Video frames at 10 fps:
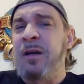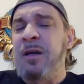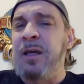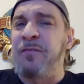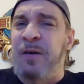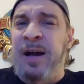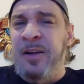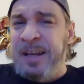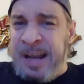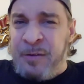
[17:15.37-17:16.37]
he
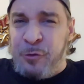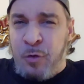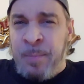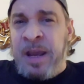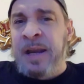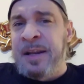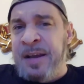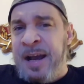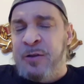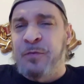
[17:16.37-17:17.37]
filed against Tremaine and
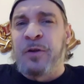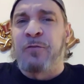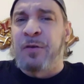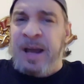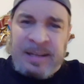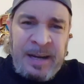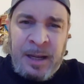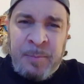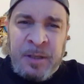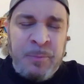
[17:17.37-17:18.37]
Knoxville for not letting
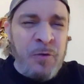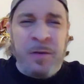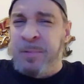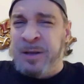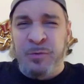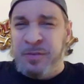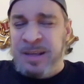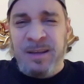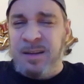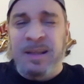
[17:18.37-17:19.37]
him in the movie, but
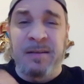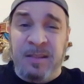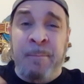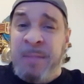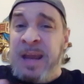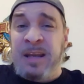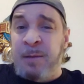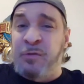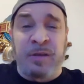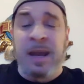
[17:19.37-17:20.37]
they made
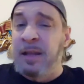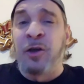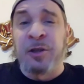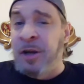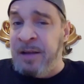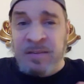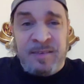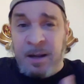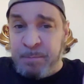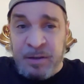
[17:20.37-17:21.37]
him say, hey, look, you're going to have to
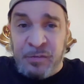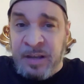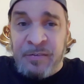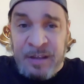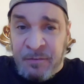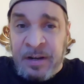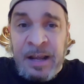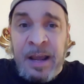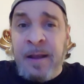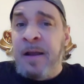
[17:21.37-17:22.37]
take a piss test every
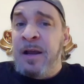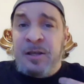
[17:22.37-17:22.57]
day.